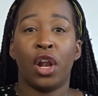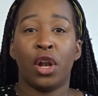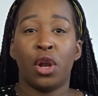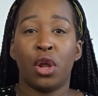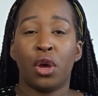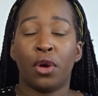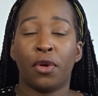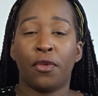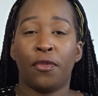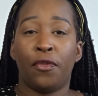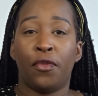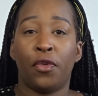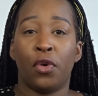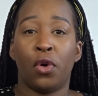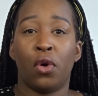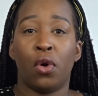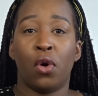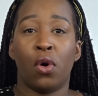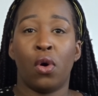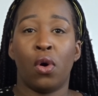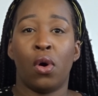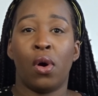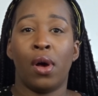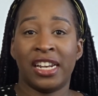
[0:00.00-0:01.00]
Look
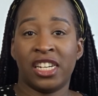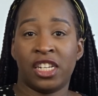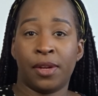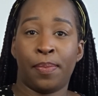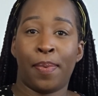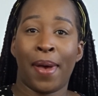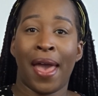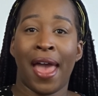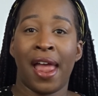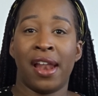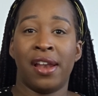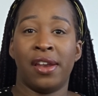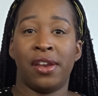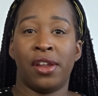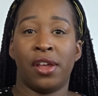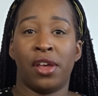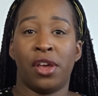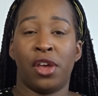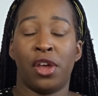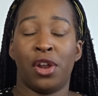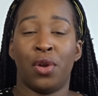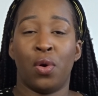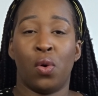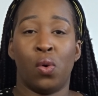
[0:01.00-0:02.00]
for
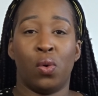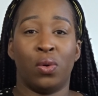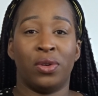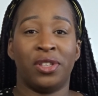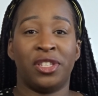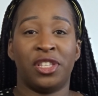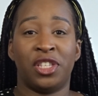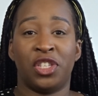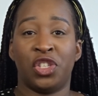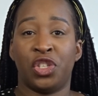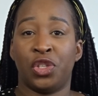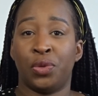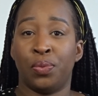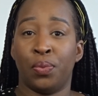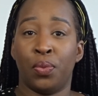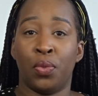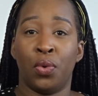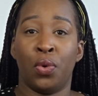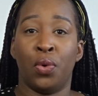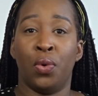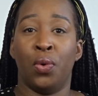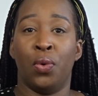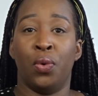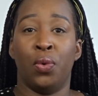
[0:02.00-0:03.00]
independent or
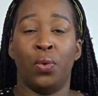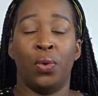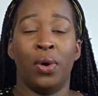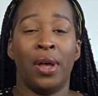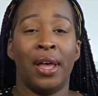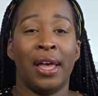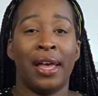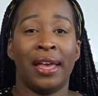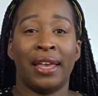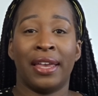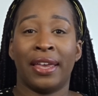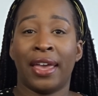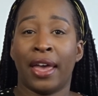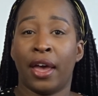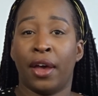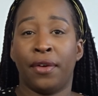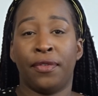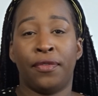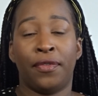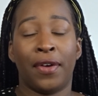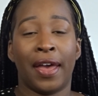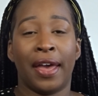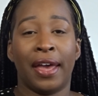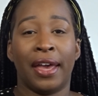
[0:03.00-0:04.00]
small
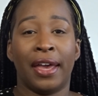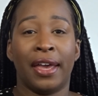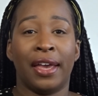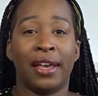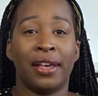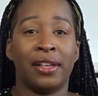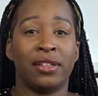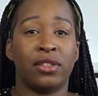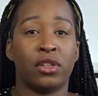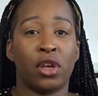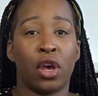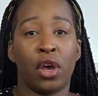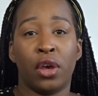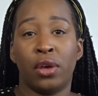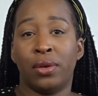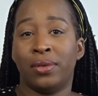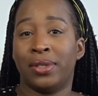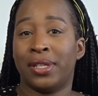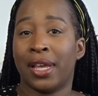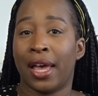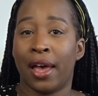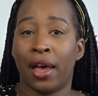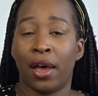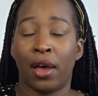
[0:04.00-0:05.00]
cafes,
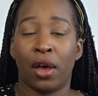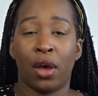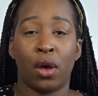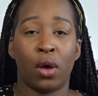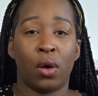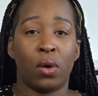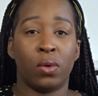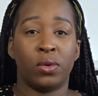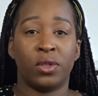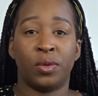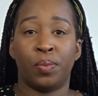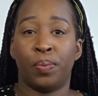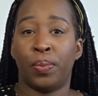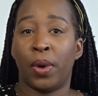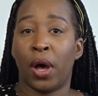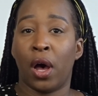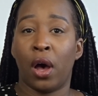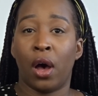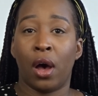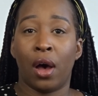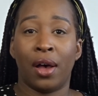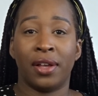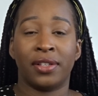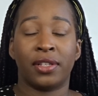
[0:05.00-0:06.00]
hotels,
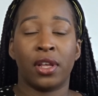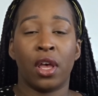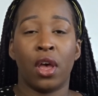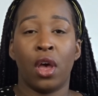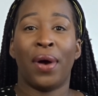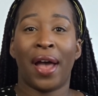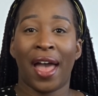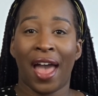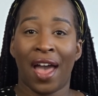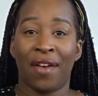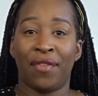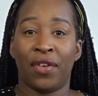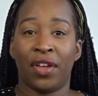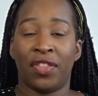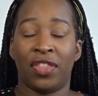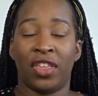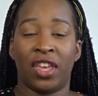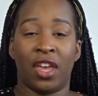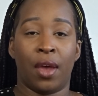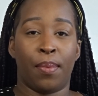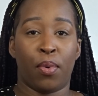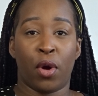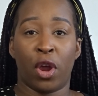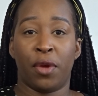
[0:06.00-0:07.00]
bars, whatever
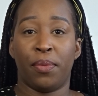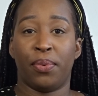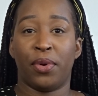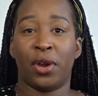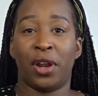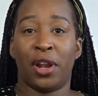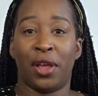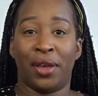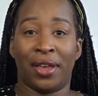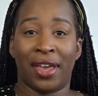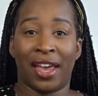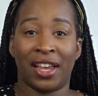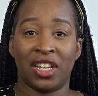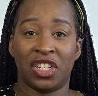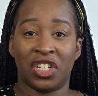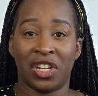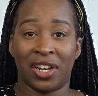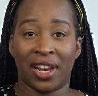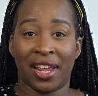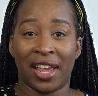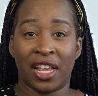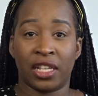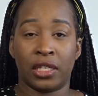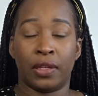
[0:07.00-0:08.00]
the appropriate
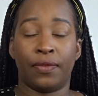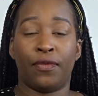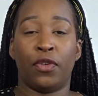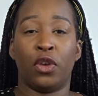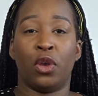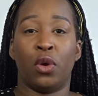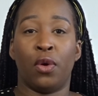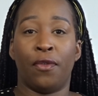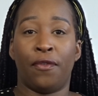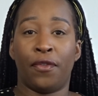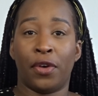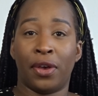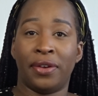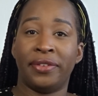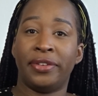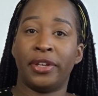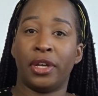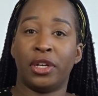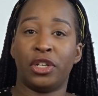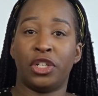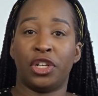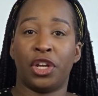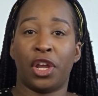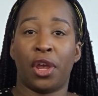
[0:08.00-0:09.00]
location is for your
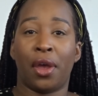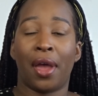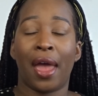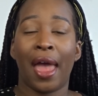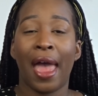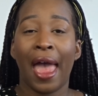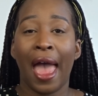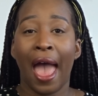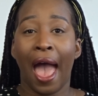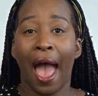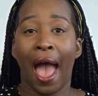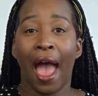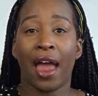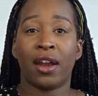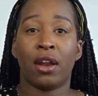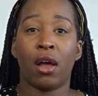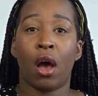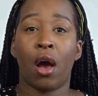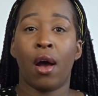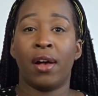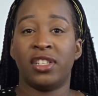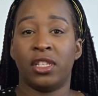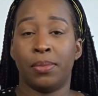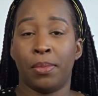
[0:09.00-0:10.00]
photo shoot, and
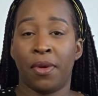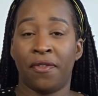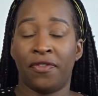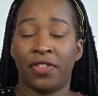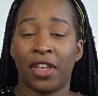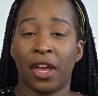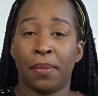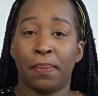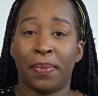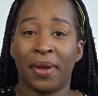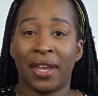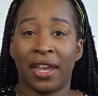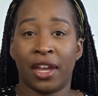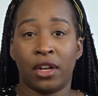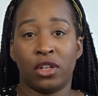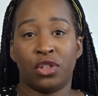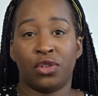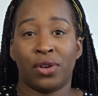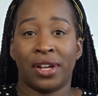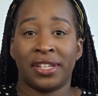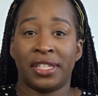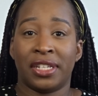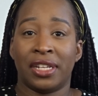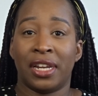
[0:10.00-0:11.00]
ask them if they'd be
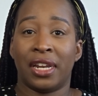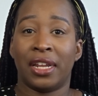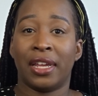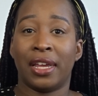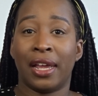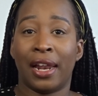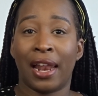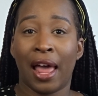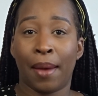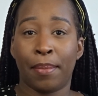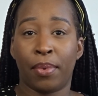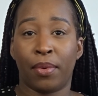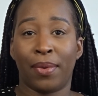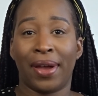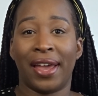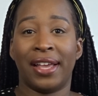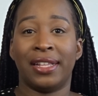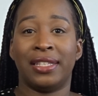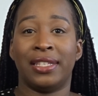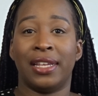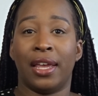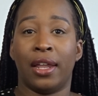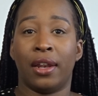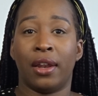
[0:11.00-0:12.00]
interested in
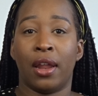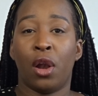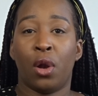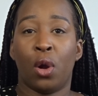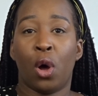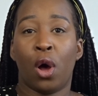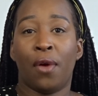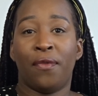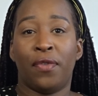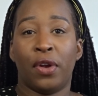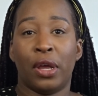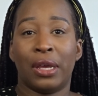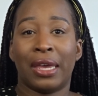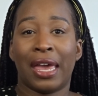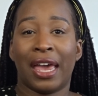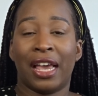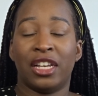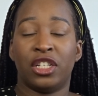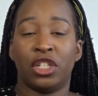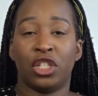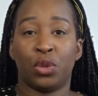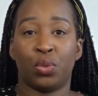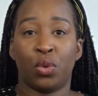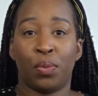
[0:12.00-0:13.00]
collaborating. A lot of
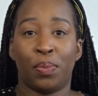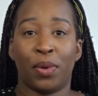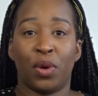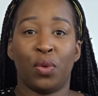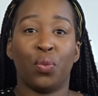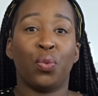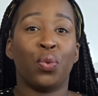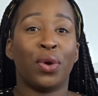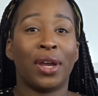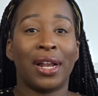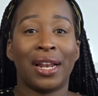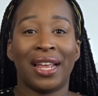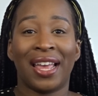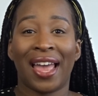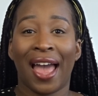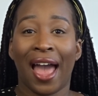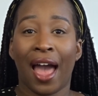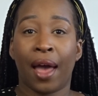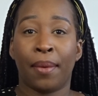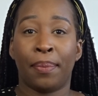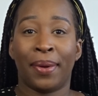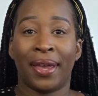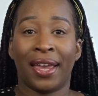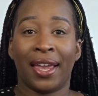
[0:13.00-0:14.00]
locations will be really
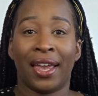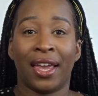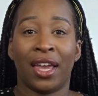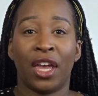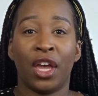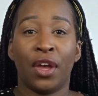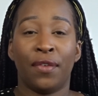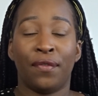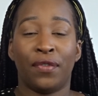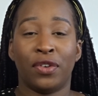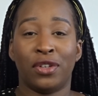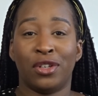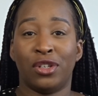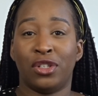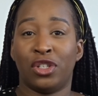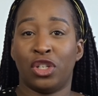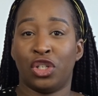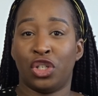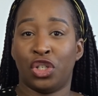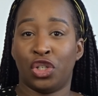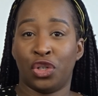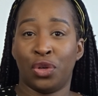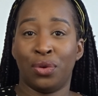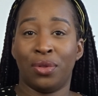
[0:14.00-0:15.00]
happy for you to
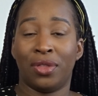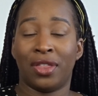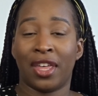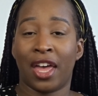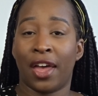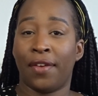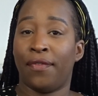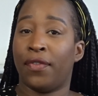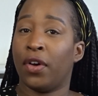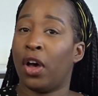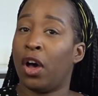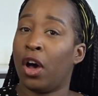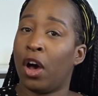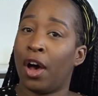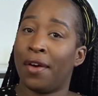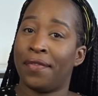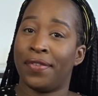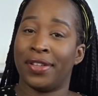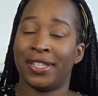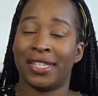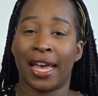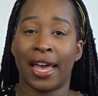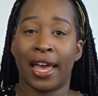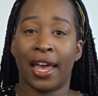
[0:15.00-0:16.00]
shoot there for half
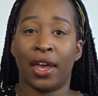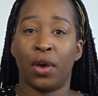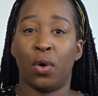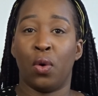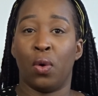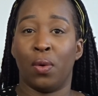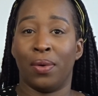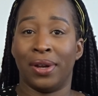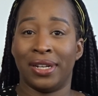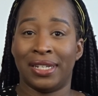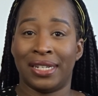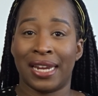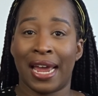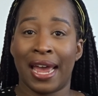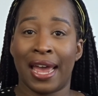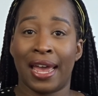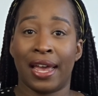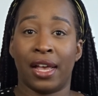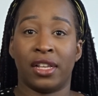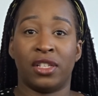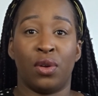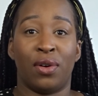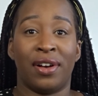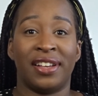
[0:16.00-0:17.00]
a day or a
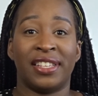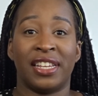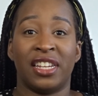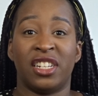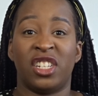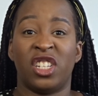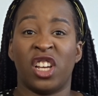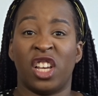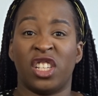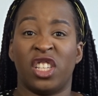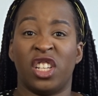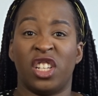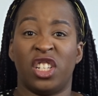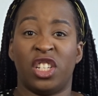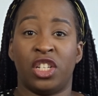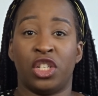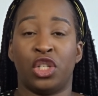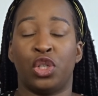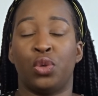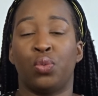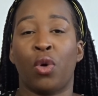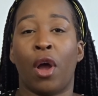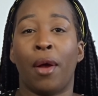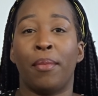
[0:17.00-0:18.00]
day, as long as it doesn't
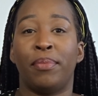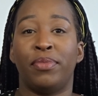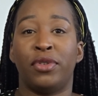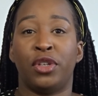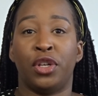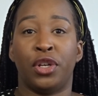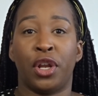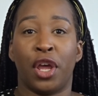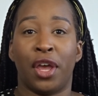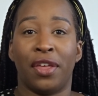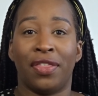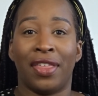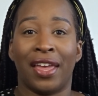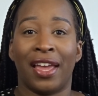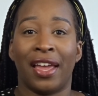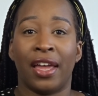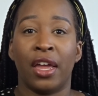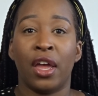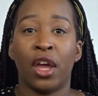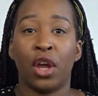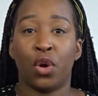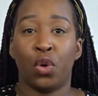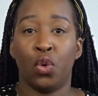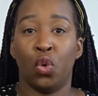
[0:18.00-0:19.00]
disrupt, you know,
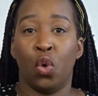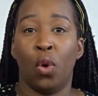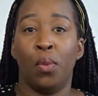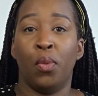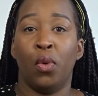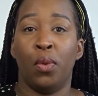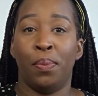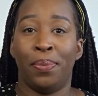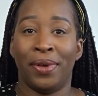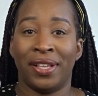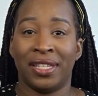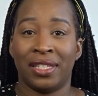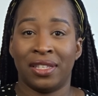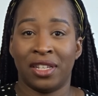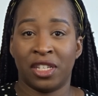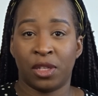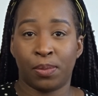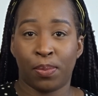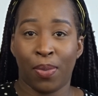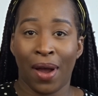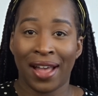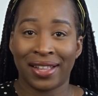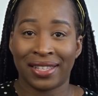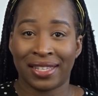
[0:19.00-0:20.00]
their normal business
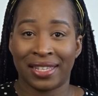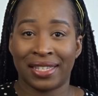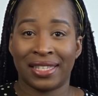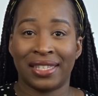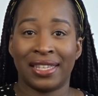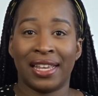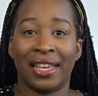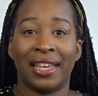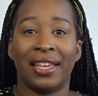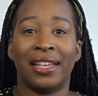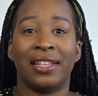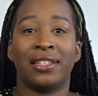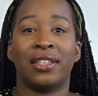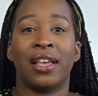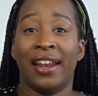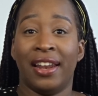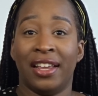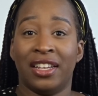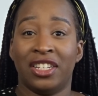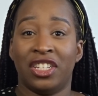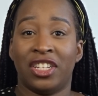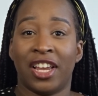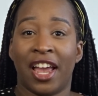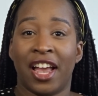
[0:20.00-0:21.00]
practices, in
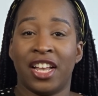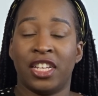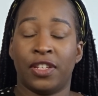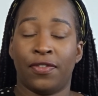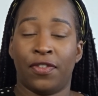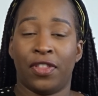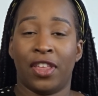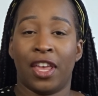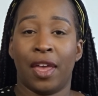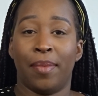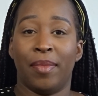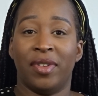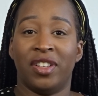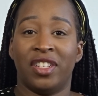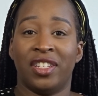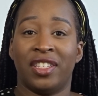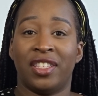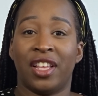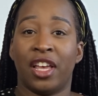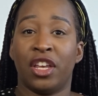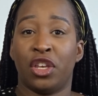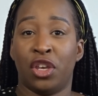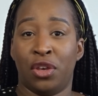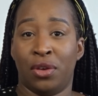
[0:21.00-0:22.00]
exchange for the images
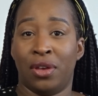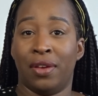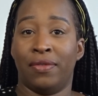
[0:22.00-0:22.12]
that you